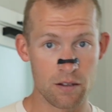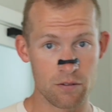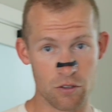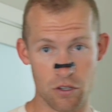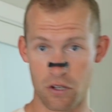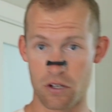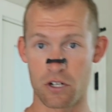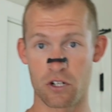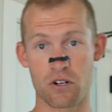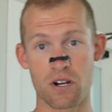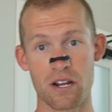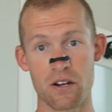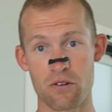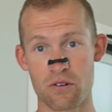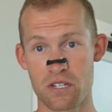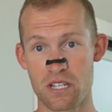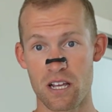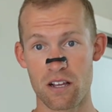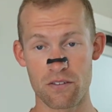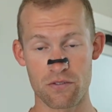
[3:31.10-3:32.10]
You can try it
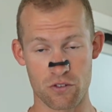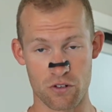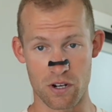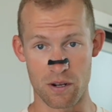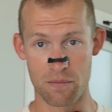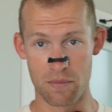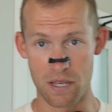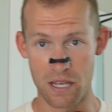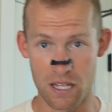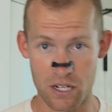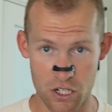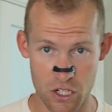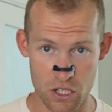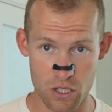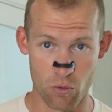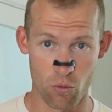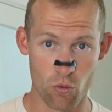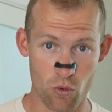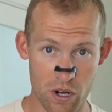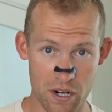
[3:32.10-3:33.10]
yourself, try and be in
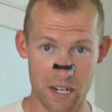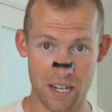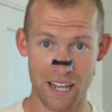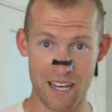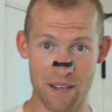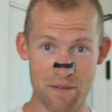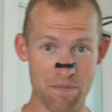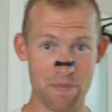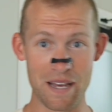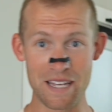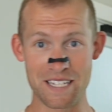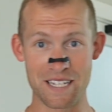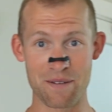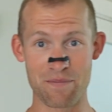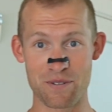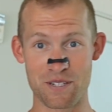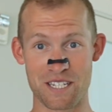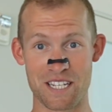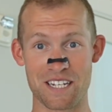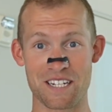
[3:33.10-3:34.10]
just a 1 leg
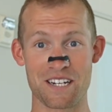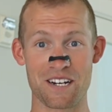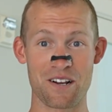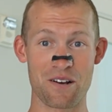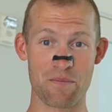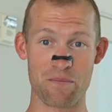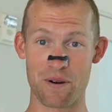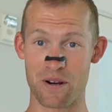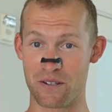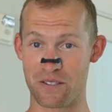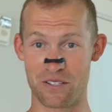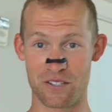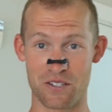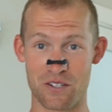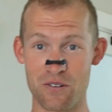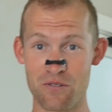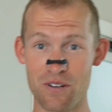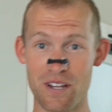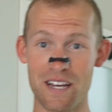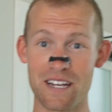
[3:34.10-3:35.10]
basic position compared to
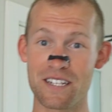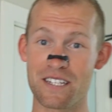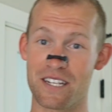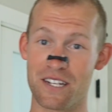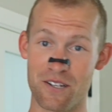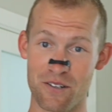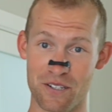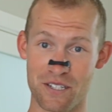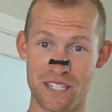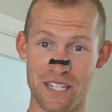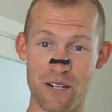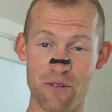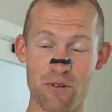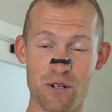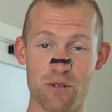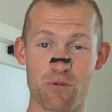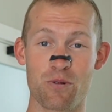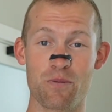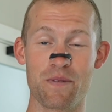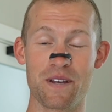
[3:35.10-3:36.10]
2 legs, and you'll see
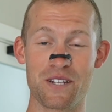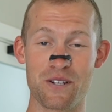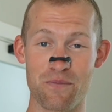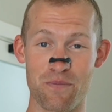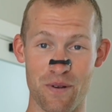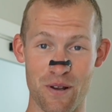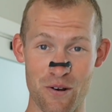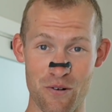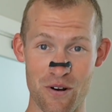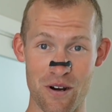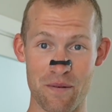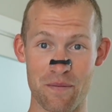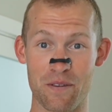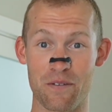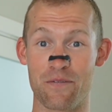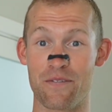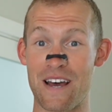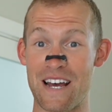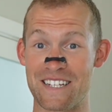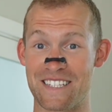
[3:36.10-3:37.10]
which one makes you blow up
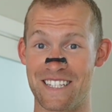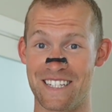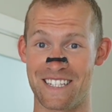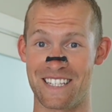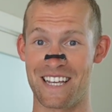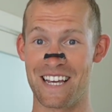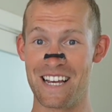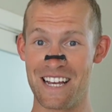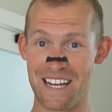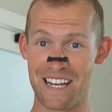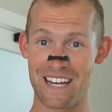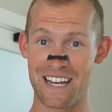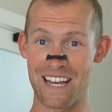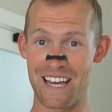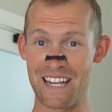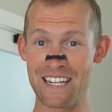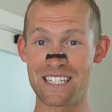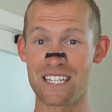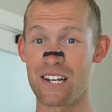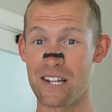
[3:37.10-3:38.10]
the fastest.
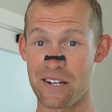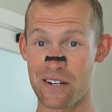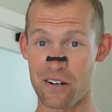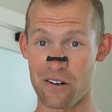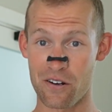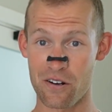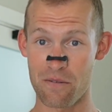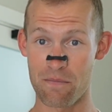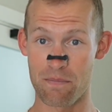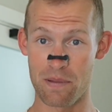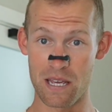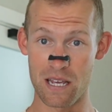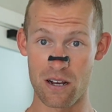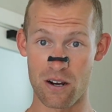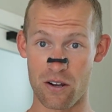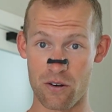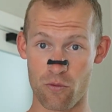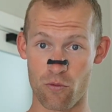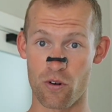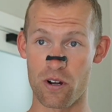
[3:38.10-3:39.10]
It is a lot harder
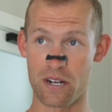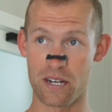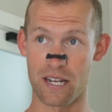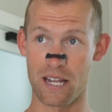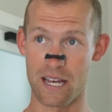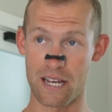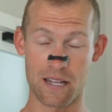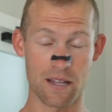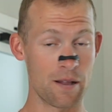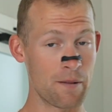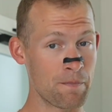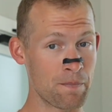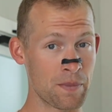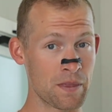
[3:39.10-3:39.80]
being on 1 leg.